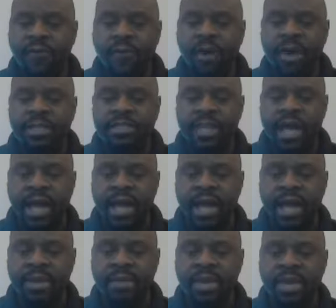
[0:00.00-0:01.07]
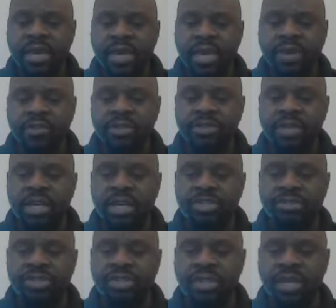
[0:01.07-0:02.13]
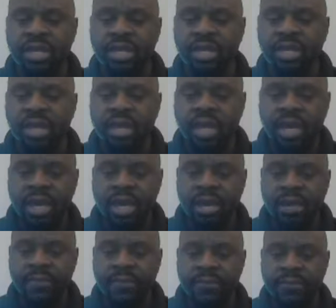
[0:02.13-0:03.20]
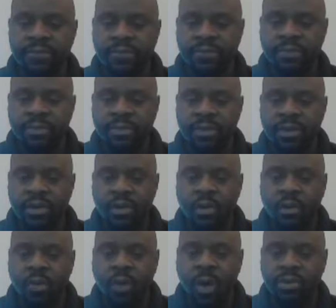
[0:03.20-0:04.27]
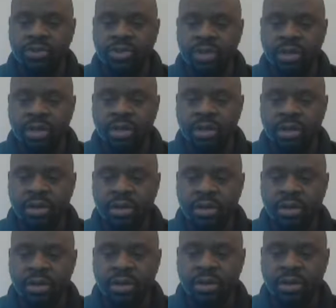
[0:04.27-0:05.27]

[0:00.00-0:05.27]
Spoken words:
For a time, he was interested in Walter